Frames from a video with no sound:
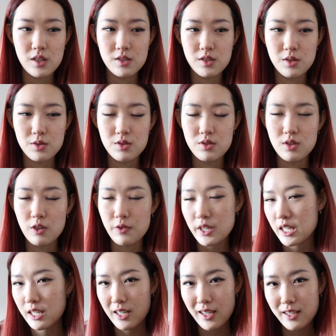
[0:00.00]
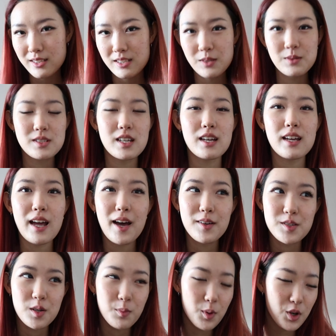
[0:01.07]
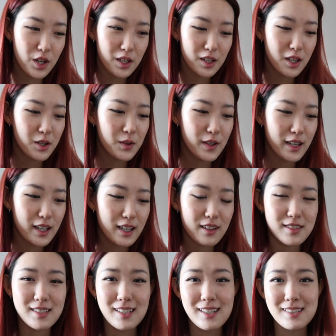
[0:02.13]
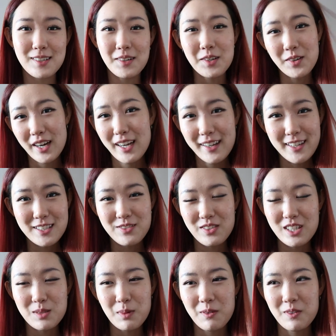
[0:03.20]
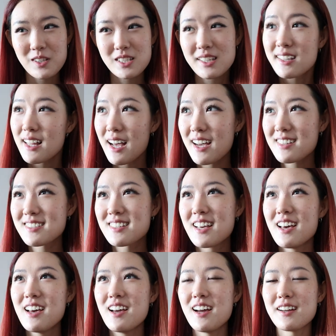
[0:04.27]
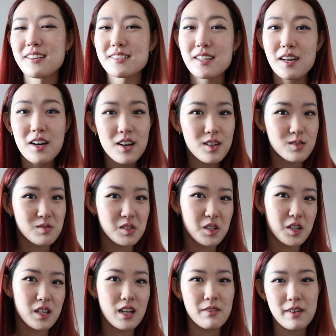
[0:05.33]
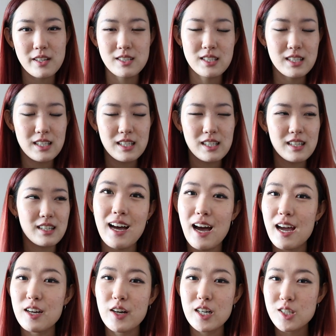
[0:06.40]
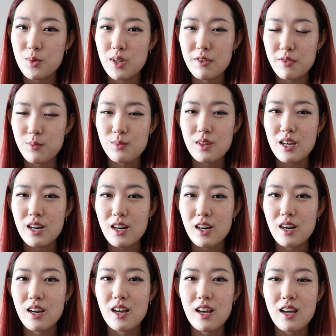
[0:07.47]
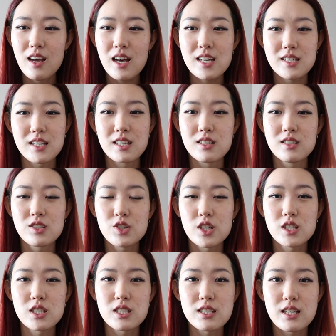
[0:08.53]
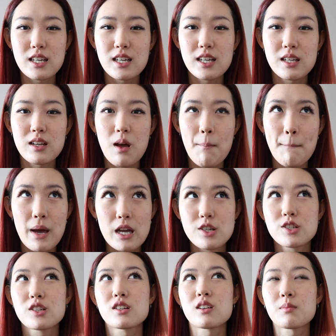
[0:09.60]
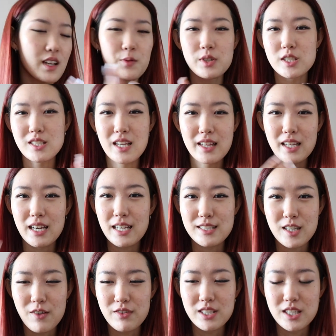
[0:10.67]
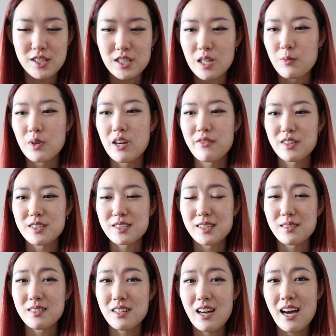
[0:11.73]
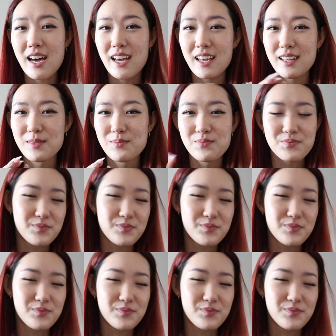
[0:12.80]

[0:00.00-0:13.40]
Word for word: also so freaking nice. He was like, how's your morning going? And I was like, it's going great. I just finished my first class. And he was like, oh, do you go to FIT? I graduated from there as an illustration design major. And we just had like nice conversation and whatever. So I